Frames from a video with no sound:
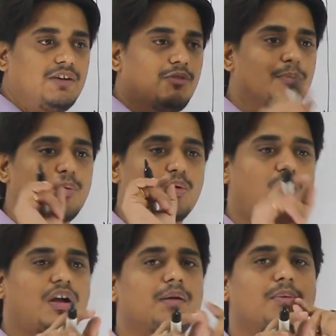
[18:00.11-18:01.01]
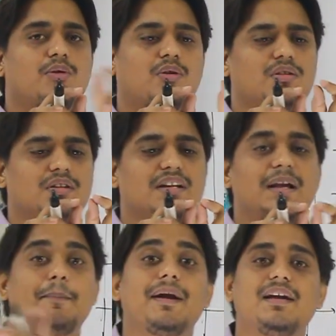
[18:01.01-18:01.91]
One proton and proton
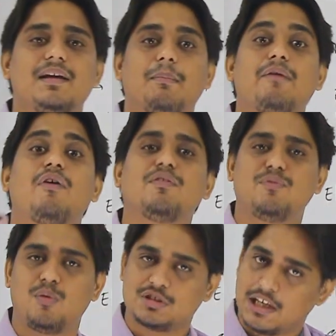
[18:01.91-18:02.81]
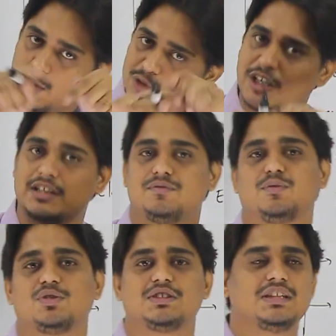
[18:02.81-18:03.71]
repelled by what force? Electrostatic
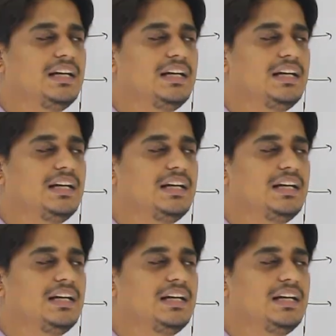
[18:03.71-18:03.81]
force.